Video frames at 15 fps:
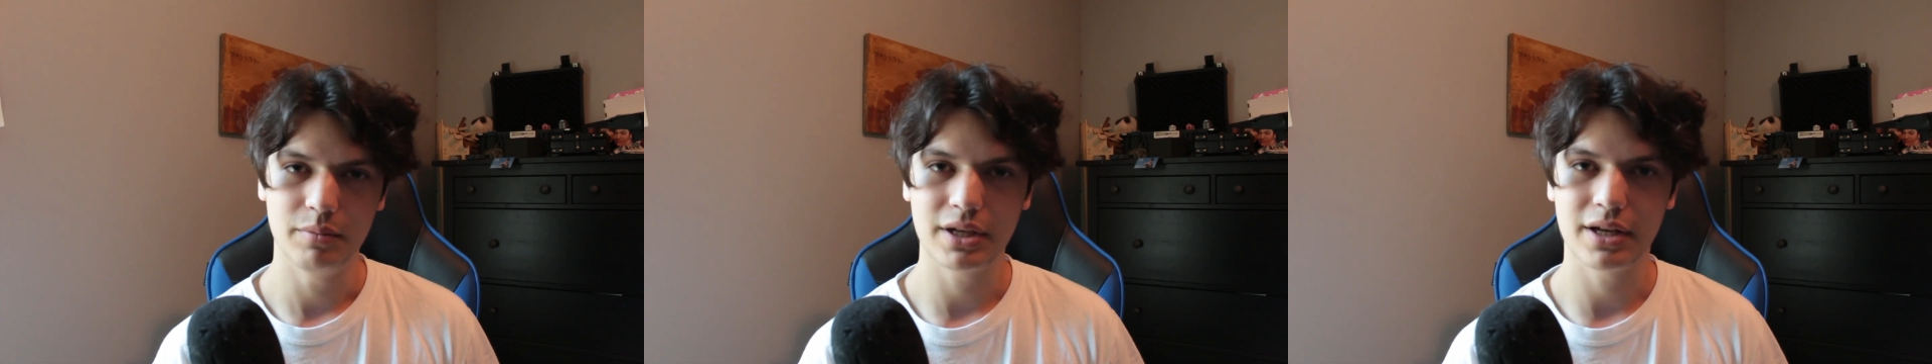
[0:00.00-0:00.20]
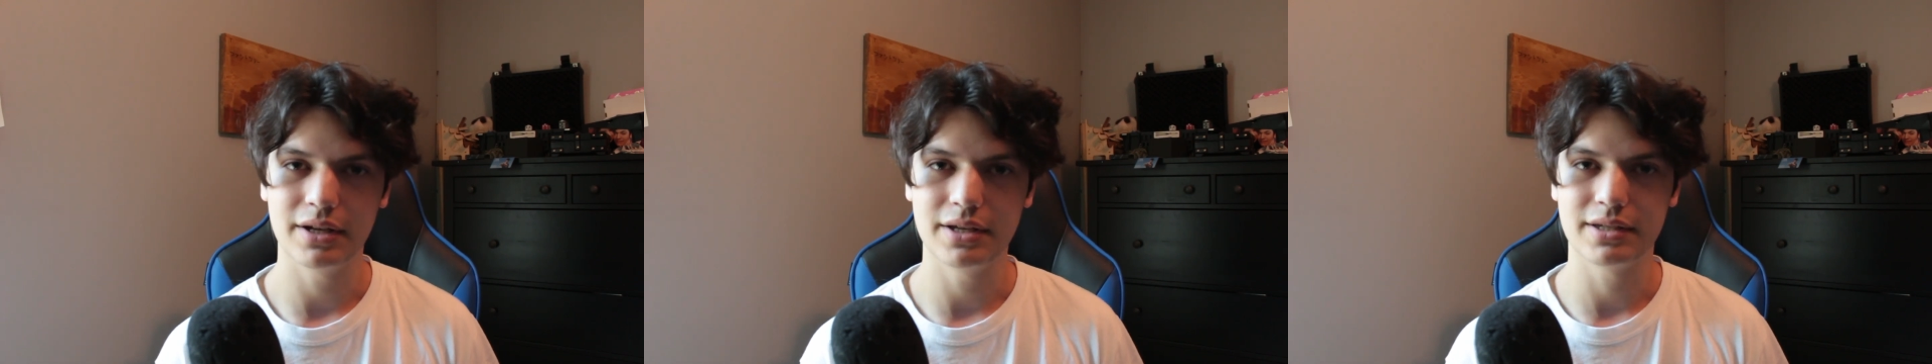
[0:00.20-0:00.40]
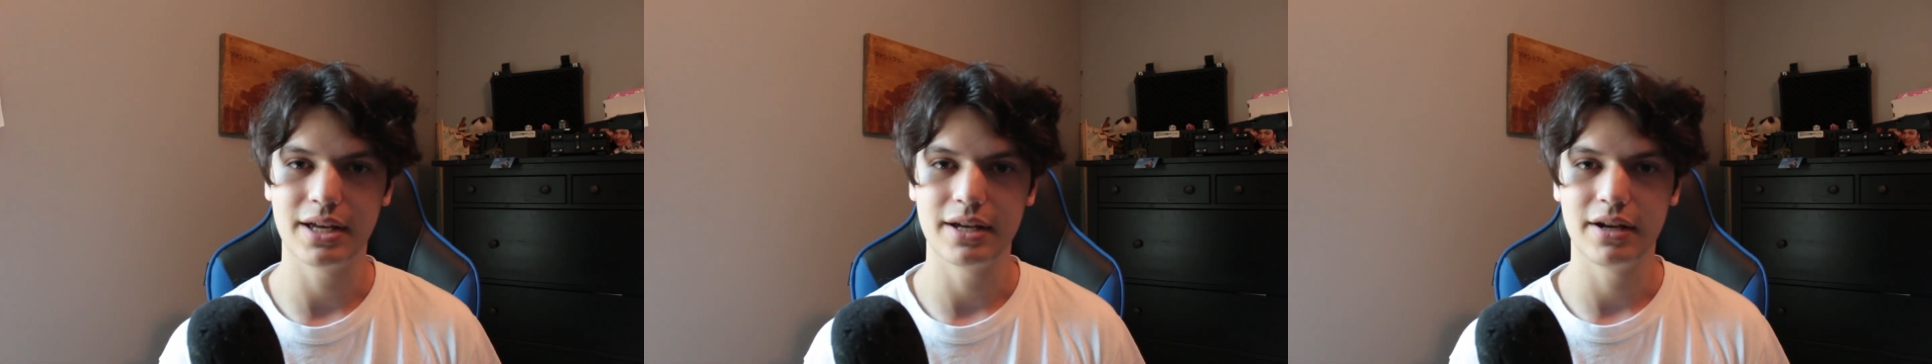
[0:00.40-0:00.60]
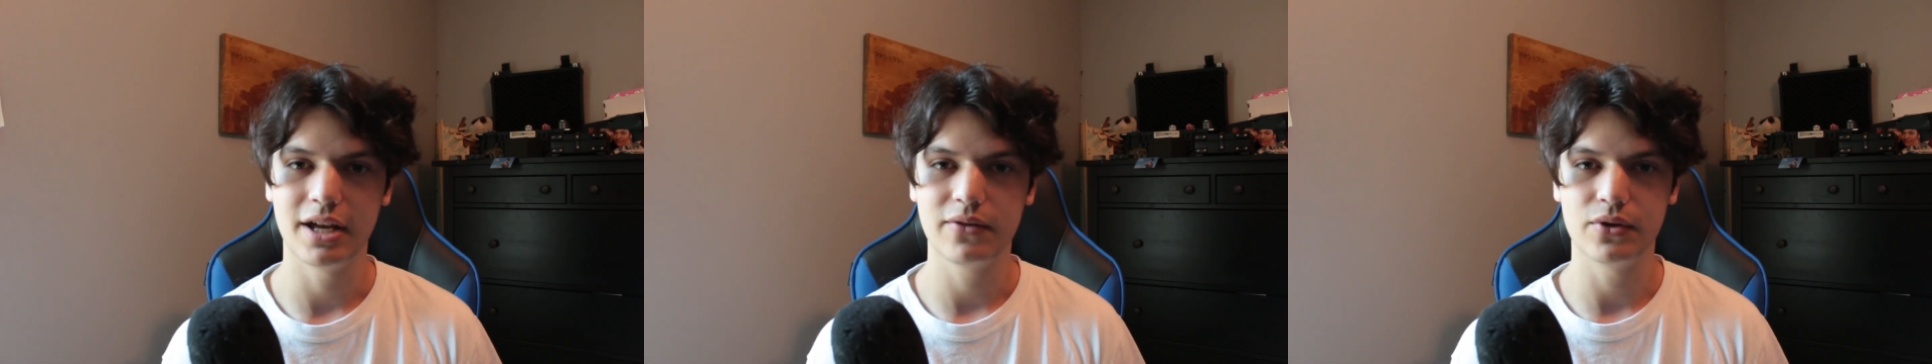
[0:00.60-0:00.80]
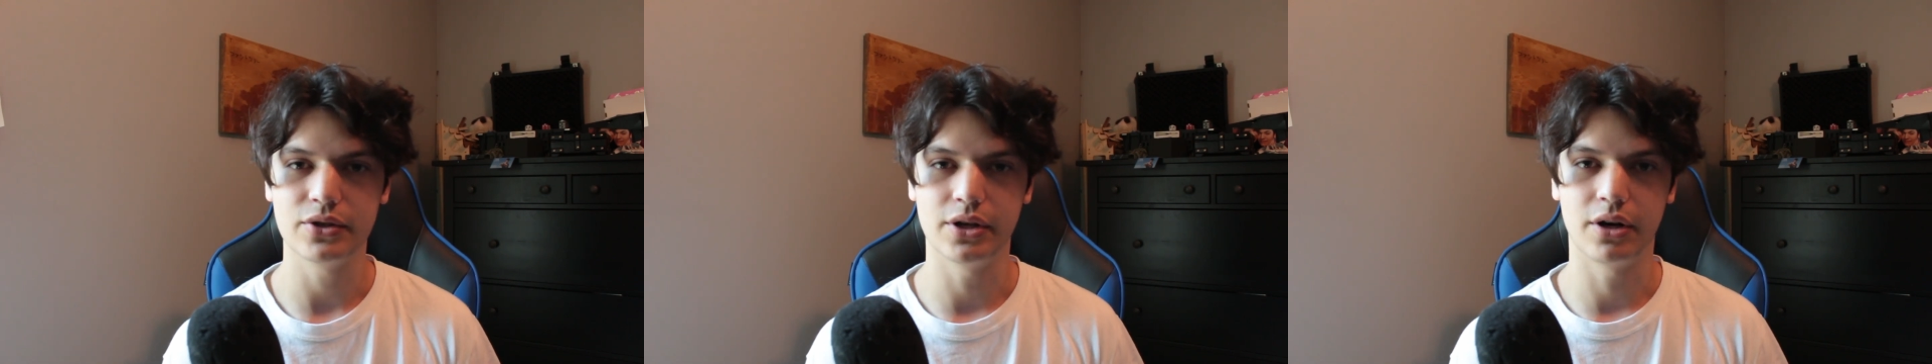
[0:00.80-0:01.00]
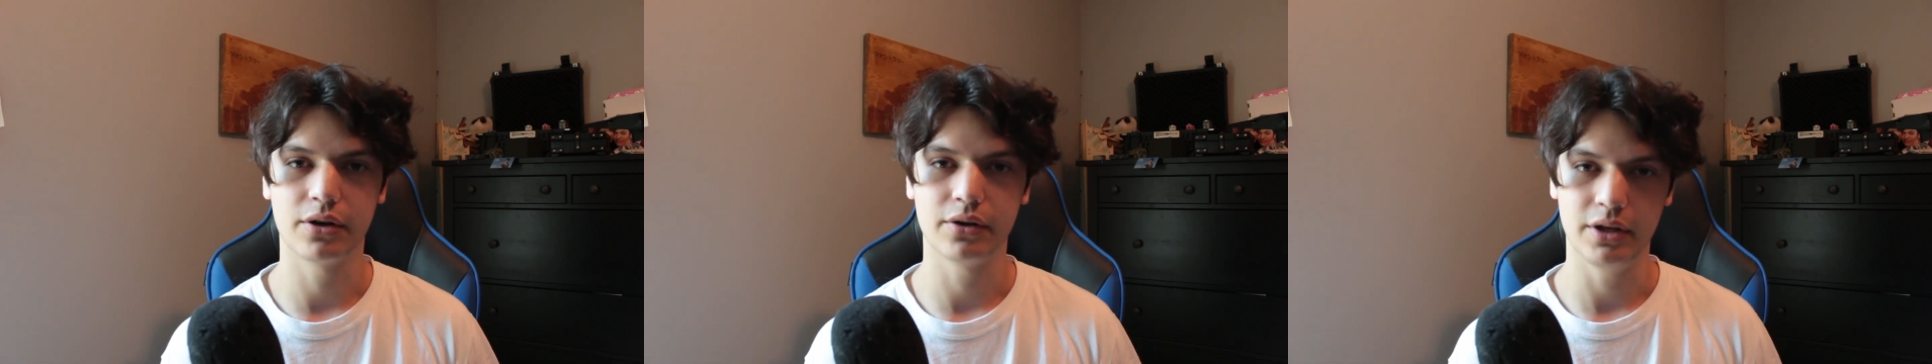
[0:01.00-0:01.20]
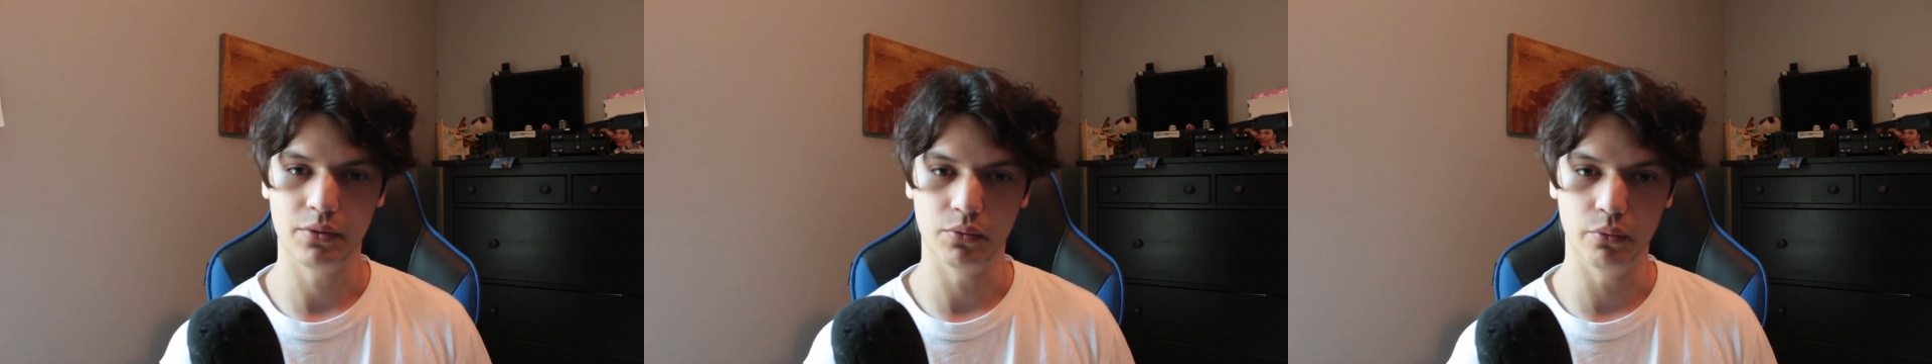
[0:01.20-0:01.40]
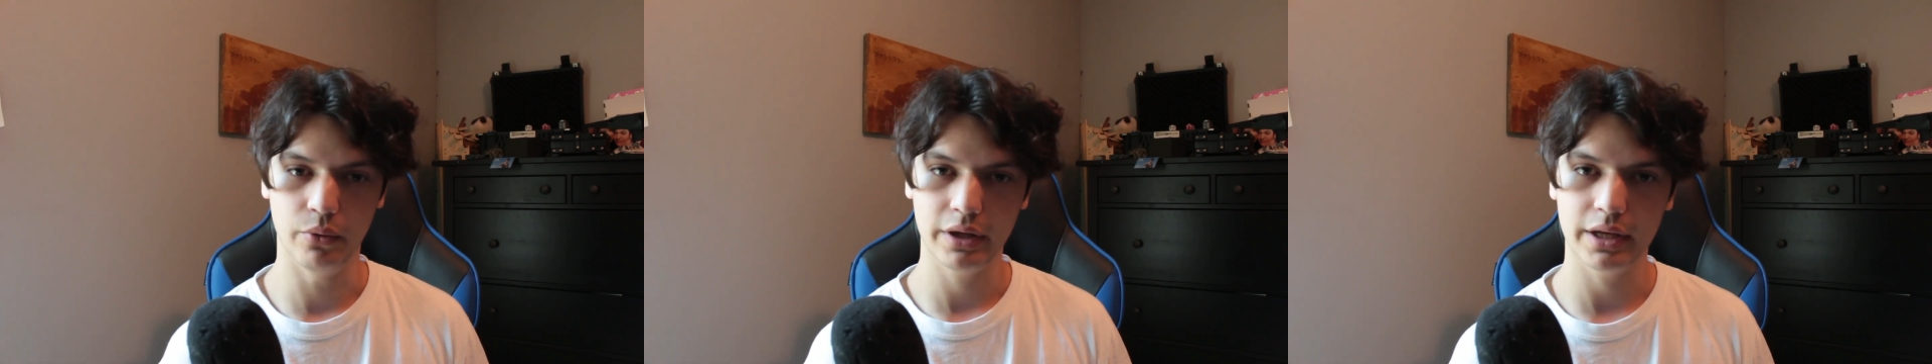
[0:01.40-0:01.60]
Because that knife was already
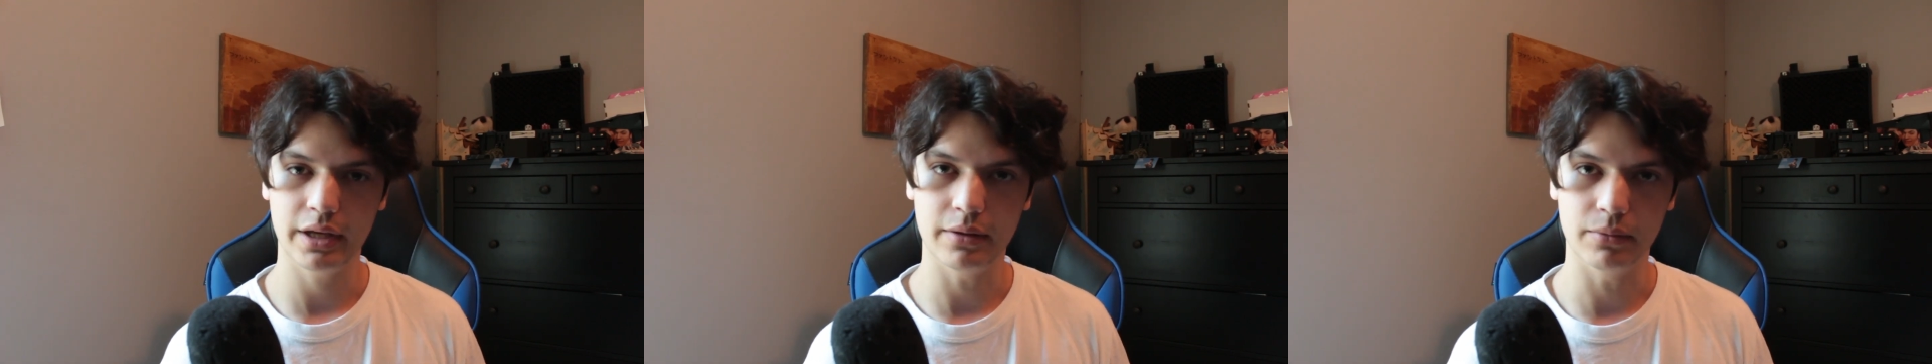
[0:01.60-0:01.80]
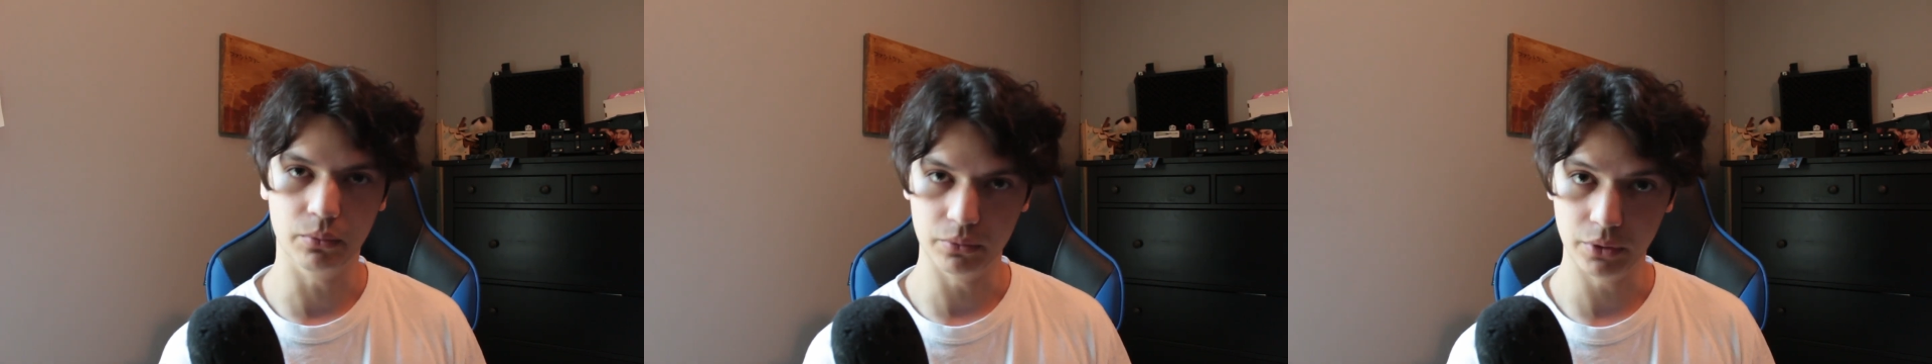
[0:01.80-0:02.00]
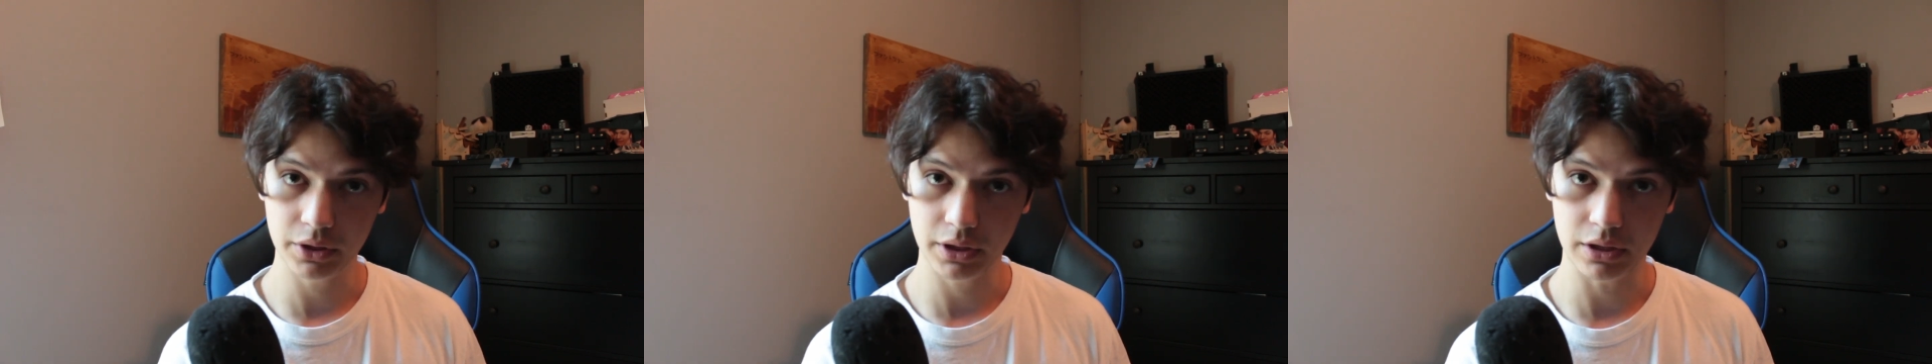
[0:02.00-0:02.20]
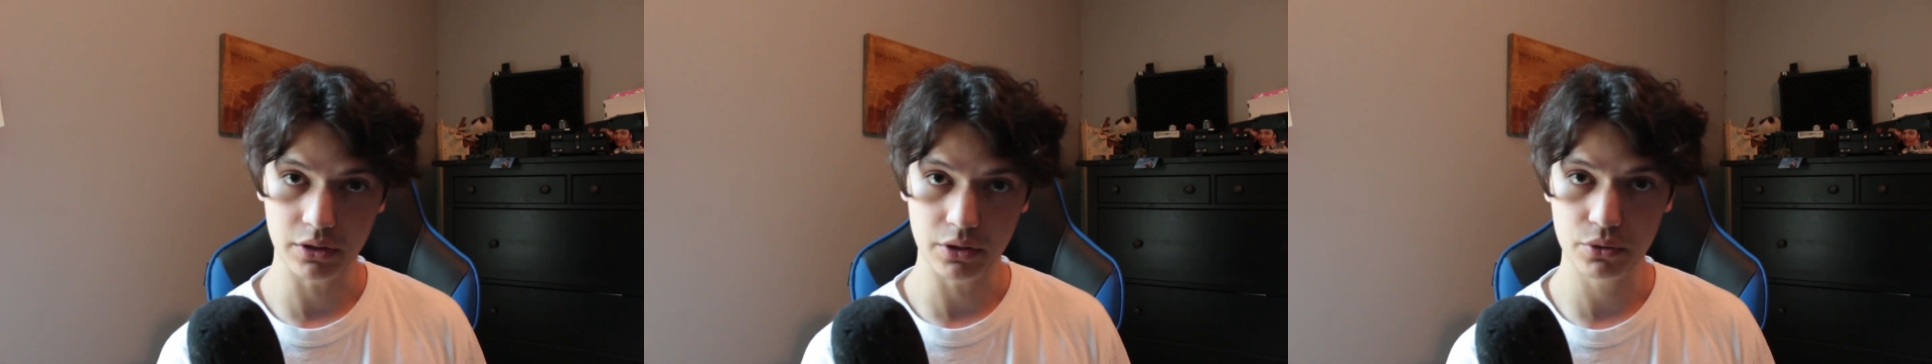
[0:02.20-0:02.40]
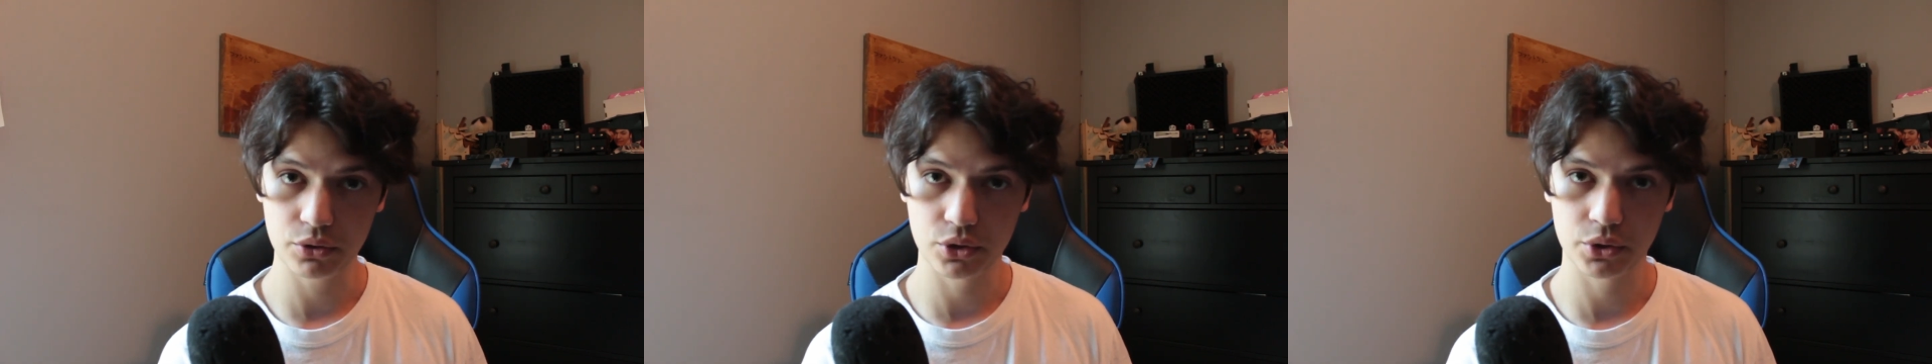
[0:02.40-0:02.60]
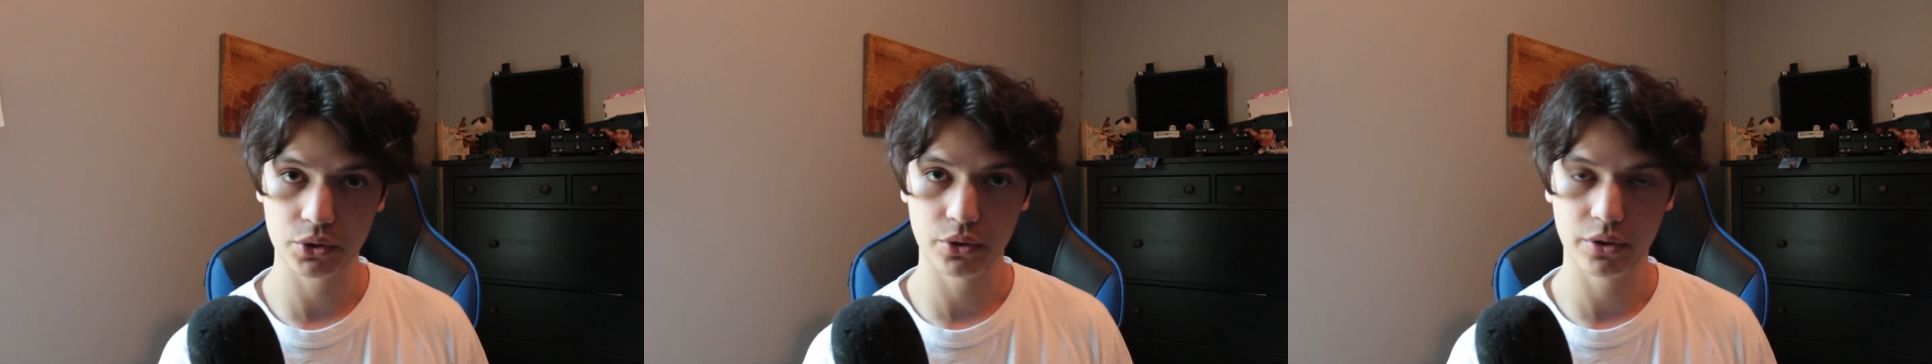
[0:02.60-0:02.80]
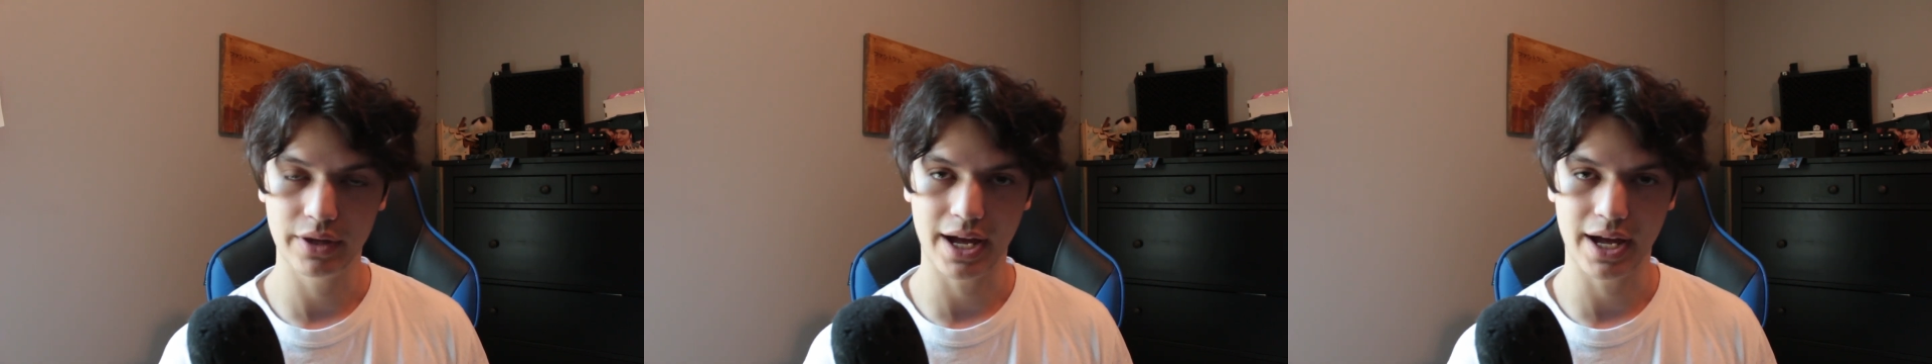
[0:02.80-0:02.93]
really neutral,